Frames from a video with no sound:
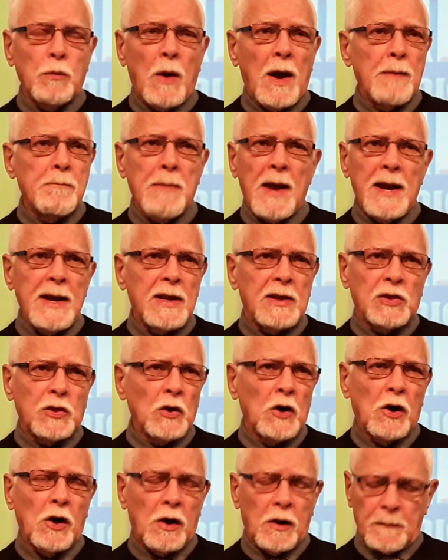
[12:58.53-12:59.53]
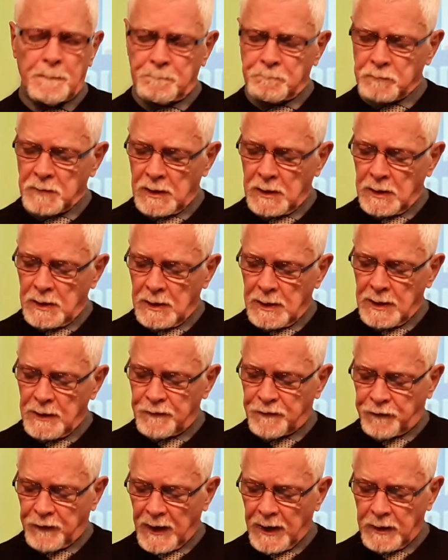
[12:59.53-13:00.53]
where many thought
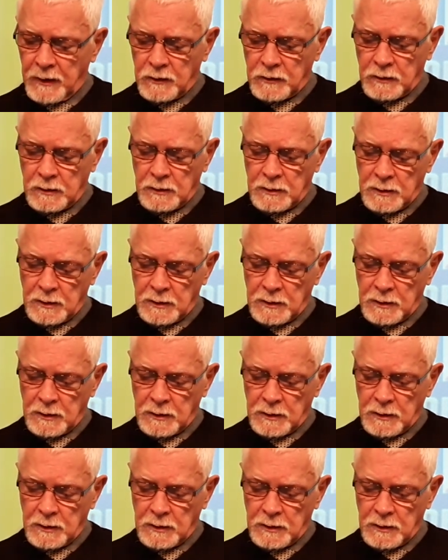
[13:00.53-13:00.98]
he'd fail.